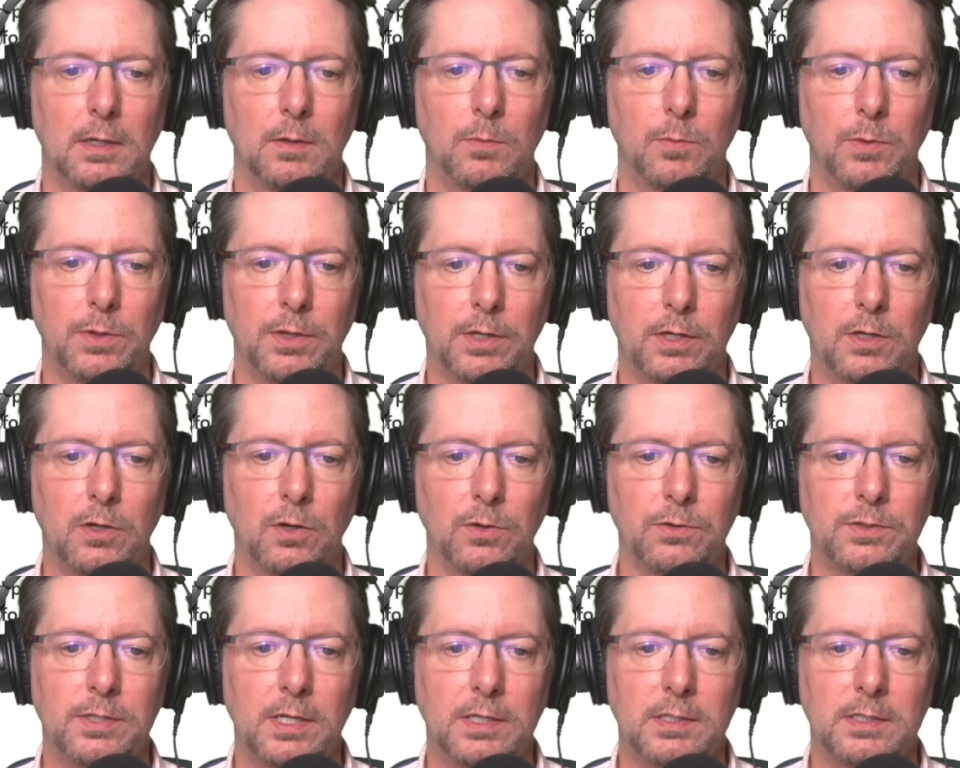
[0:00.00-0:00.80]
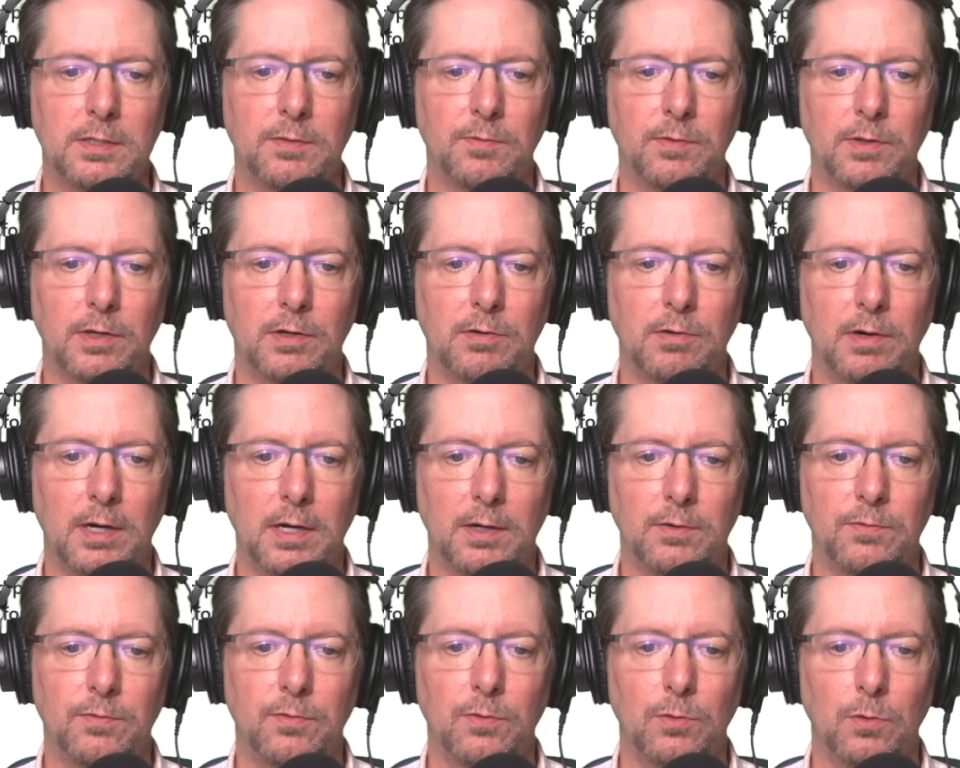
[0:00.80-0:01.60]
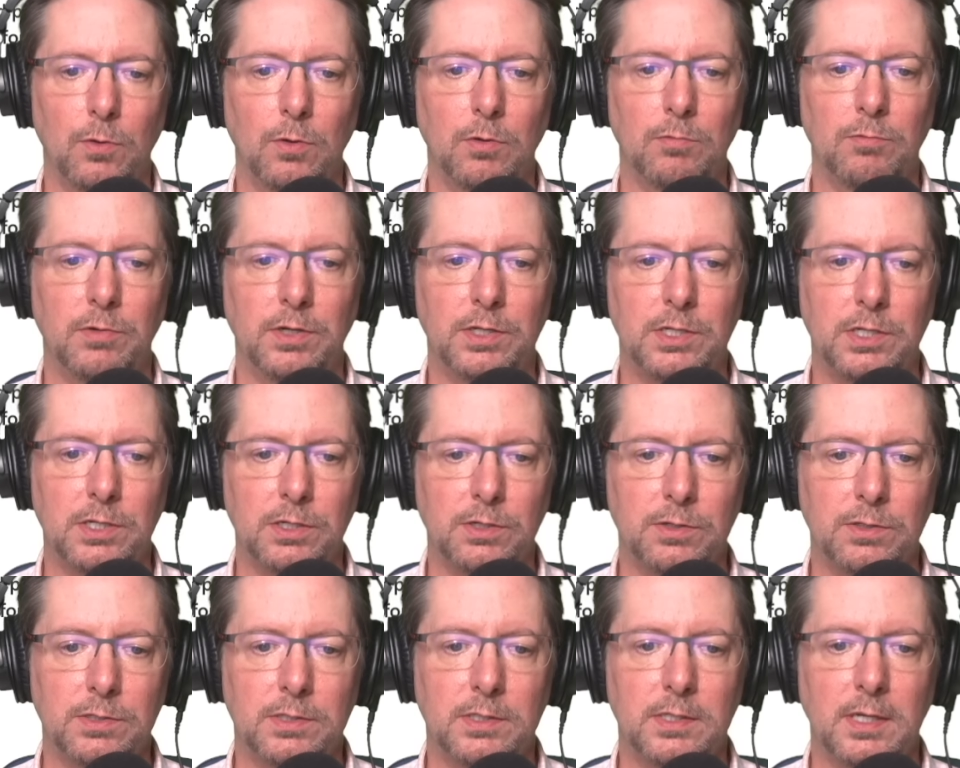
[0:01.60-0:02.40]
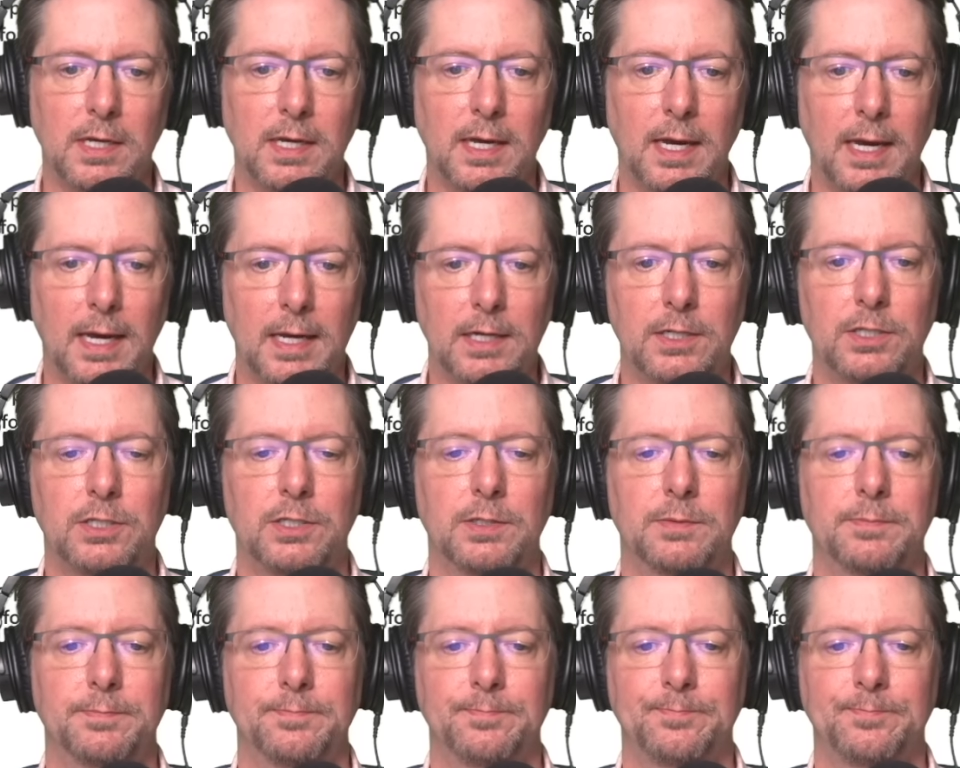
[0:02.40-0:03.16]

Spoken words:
with the contents of the ground floor reduced to ash.